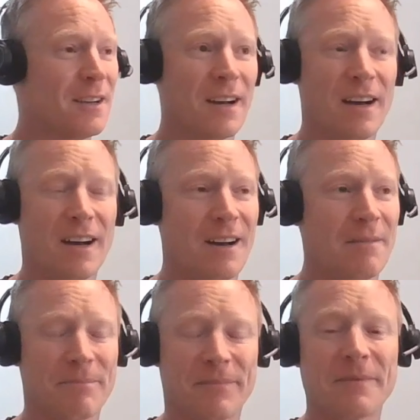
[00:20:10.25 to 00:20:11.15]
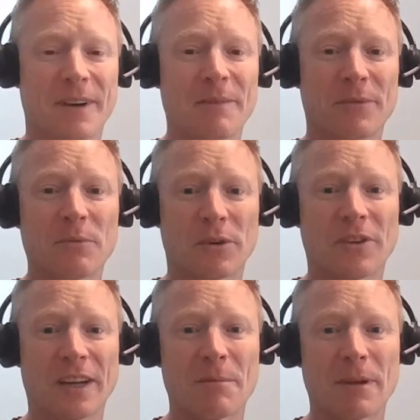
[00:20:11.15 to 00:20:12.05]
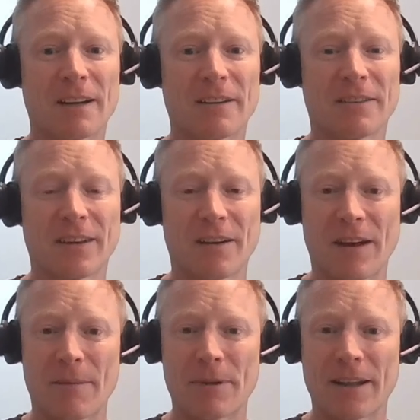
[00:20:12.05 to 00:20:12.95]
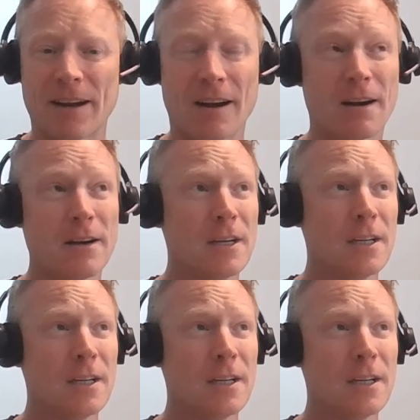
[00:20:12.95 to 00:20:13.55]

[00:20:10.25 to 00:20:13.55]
Um, um, we're seeing a bit of stuff happen there.